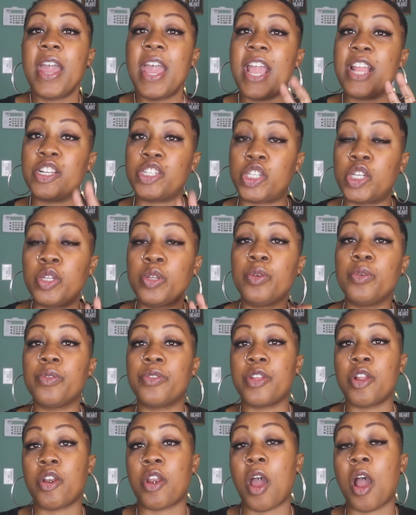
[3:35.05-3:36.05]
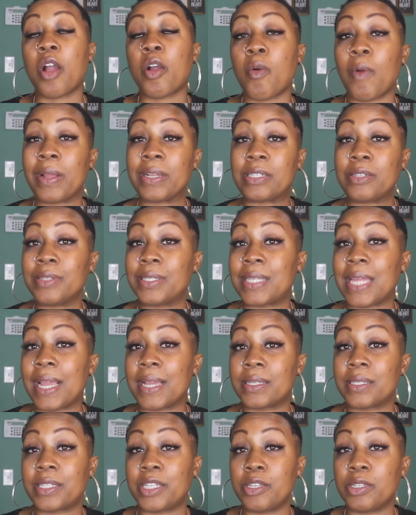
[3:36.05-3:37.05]
and two, they're not going to say,
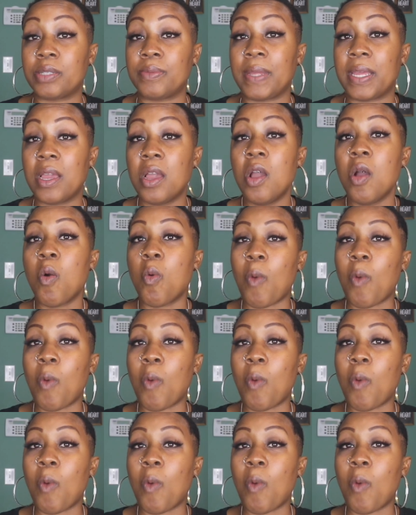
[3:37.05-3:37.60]
Excuse me.